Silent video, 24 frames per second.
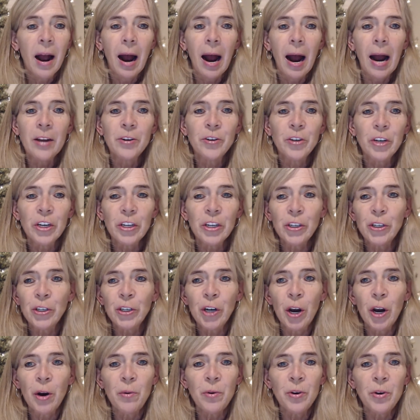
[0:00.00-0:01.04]
I just
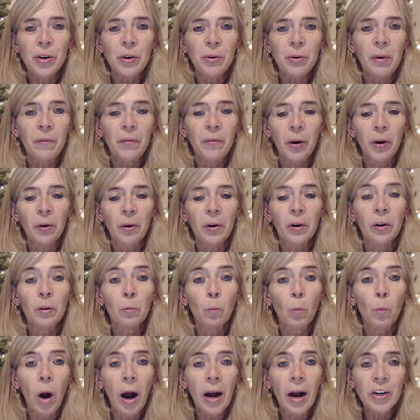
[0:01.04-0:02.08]
showed you, if you're
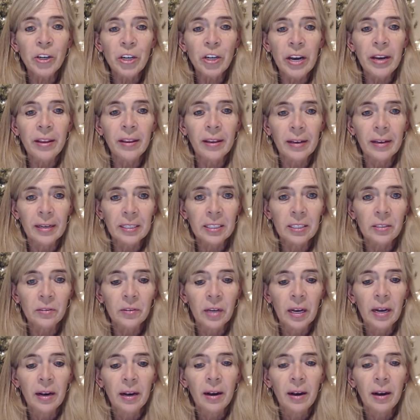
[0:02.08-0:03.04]
watching this,